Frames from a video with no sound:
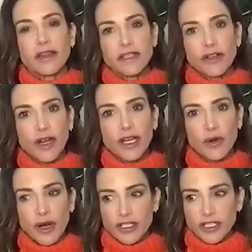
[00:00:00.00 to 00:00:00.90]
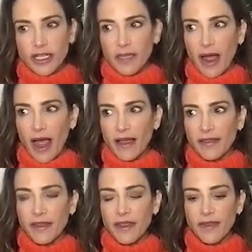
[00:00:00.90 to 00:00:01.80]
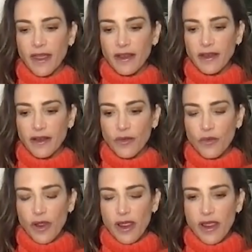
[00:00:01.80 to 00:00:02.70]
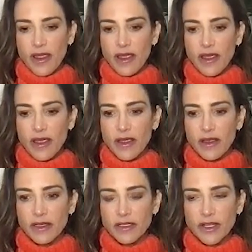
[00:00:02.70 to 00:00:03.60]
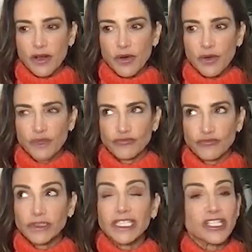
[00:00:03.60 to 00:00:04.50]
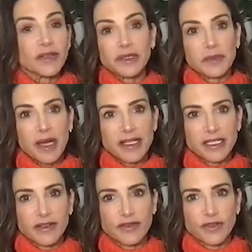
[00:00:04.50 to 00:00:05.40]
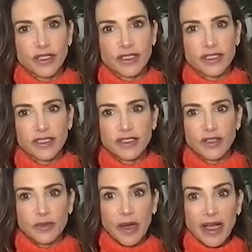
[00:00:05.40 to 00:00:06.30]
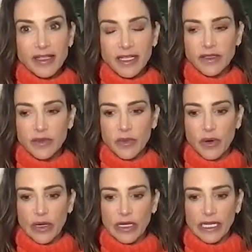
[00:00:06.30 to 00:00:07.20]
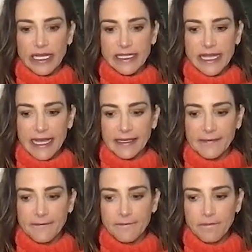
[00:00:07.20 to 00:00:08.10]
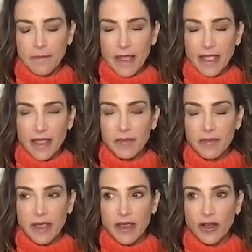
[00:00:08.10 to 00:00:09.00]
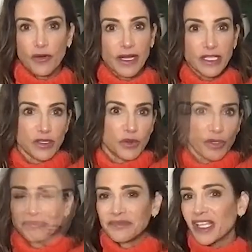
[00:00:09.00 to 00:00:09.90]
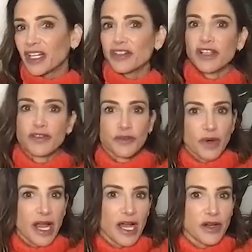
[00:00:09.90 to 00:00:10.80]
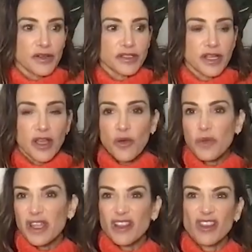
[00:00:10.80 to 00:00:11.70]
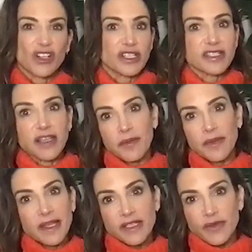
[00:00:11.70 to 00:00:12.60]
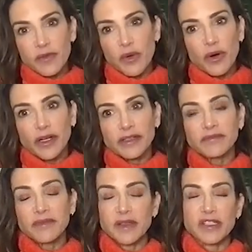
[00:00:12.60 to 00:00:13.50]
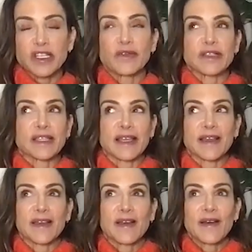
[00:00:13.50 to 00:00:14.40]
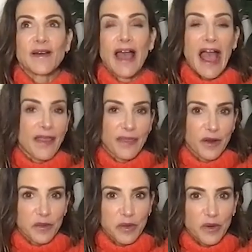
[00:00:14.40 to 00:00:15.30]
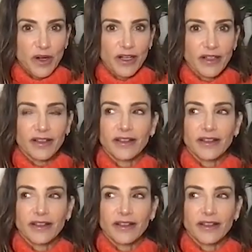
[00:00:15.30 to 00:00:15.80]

a great question. I think that we, so let's talk about the positives first. So, the positives of porn is that it can be a great tool to get ourselves aroused. We can learn some things from porn, especially if it's like ethical porn.